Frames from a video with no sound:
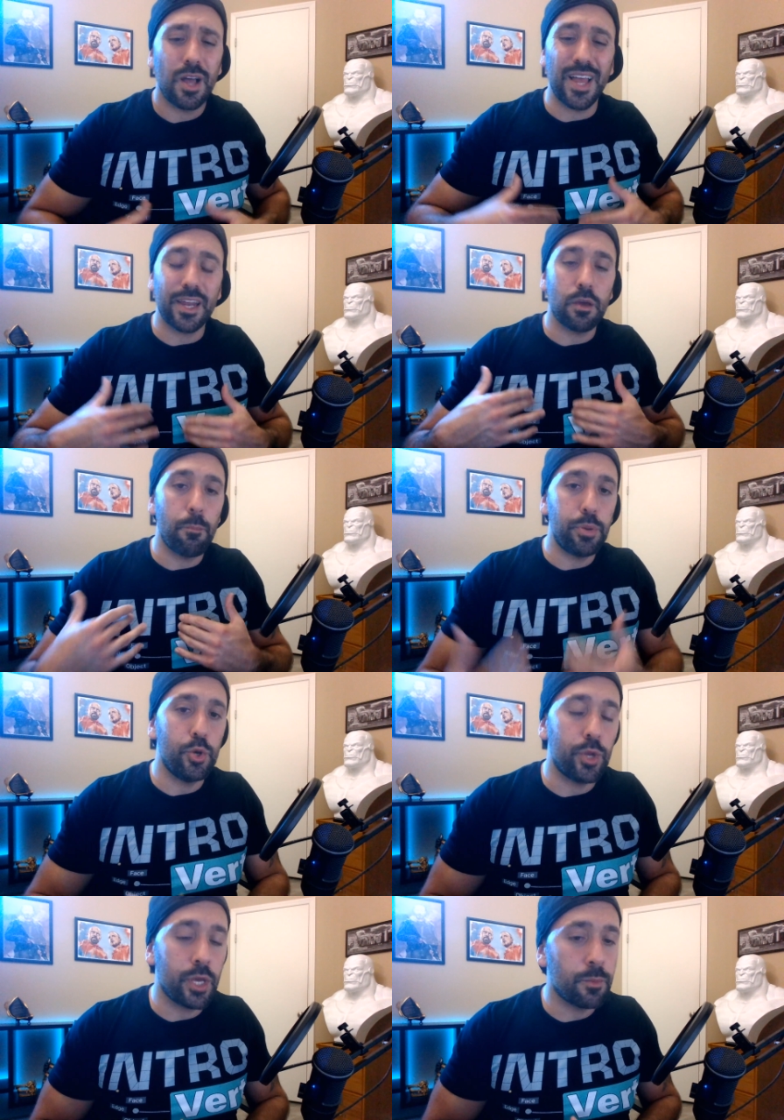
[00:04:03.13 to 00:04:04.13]
a lot of
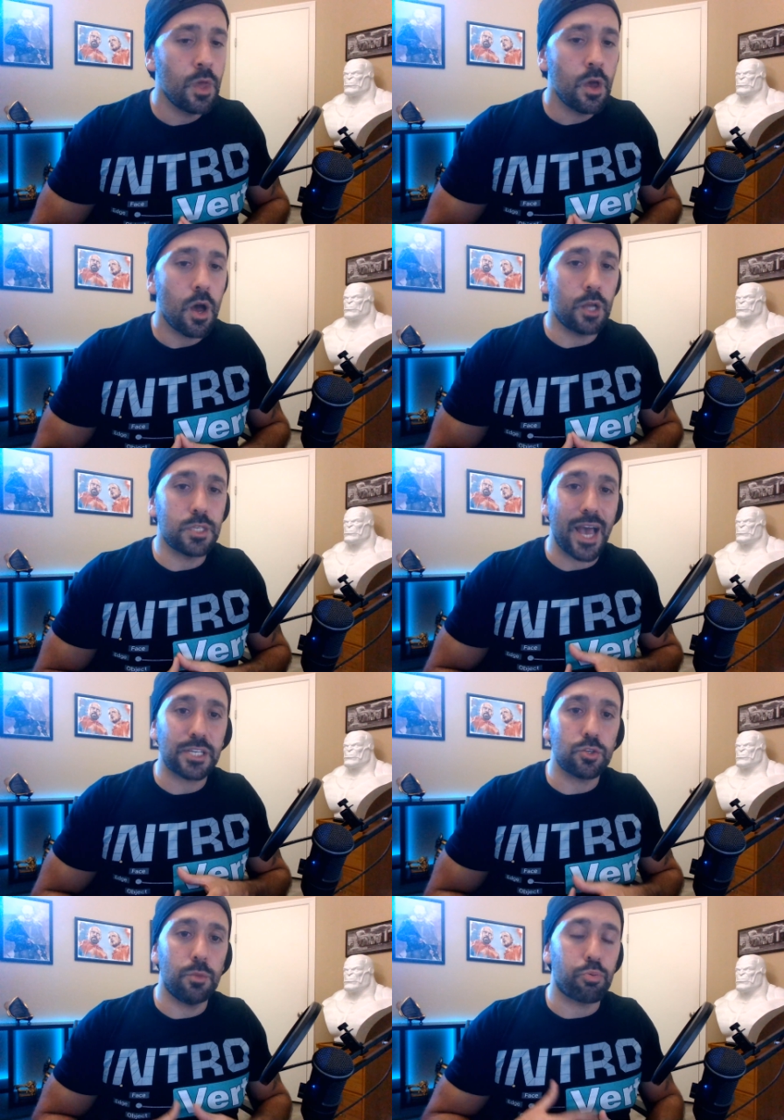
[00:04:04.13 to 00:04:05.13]
computing uh, to
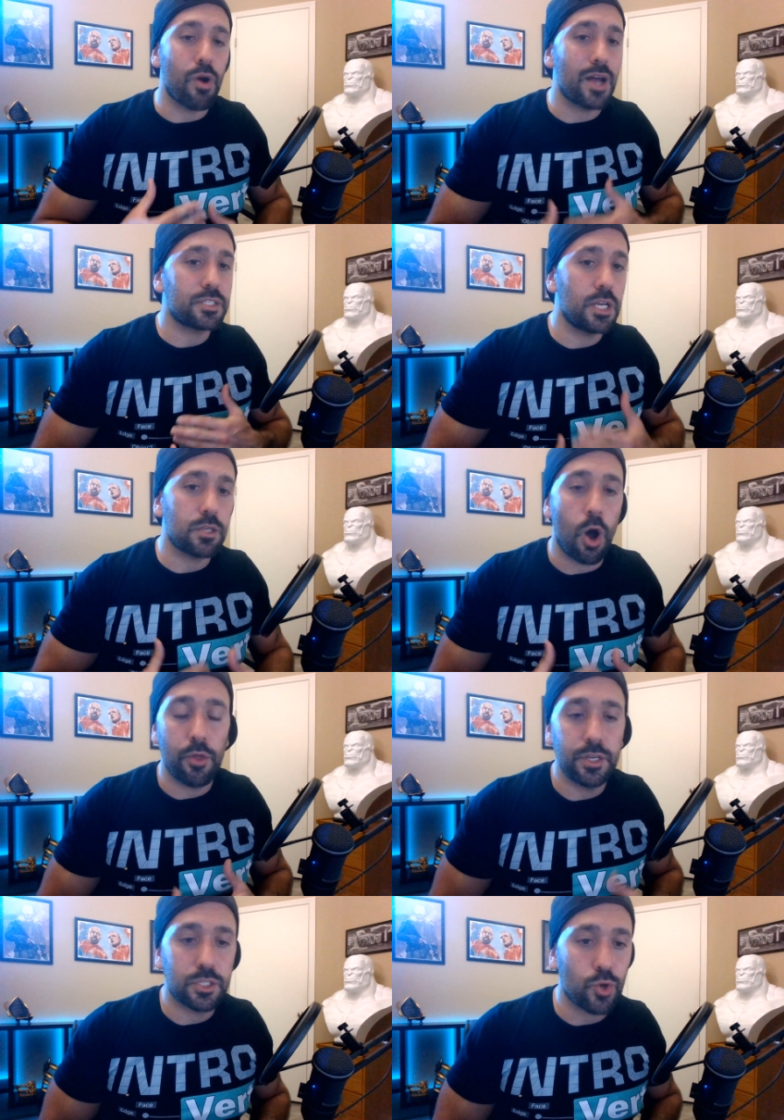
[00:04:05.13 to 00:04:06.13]
actually process
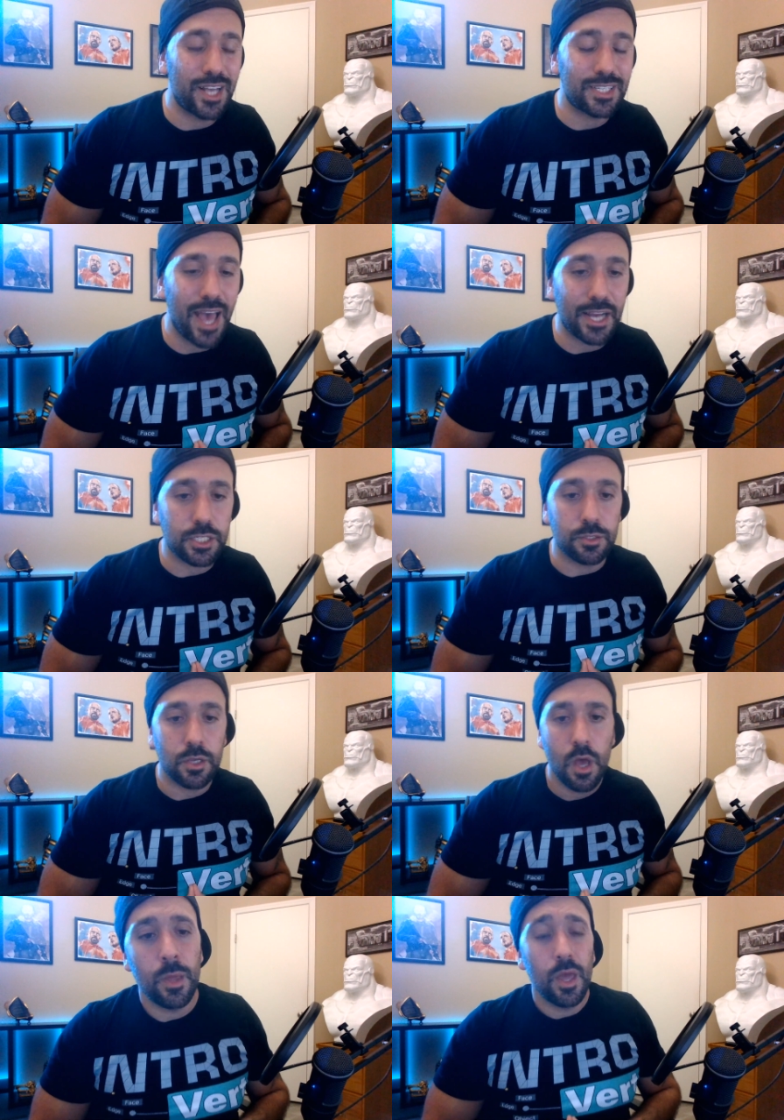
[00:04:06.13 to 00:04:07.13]
all these transactions.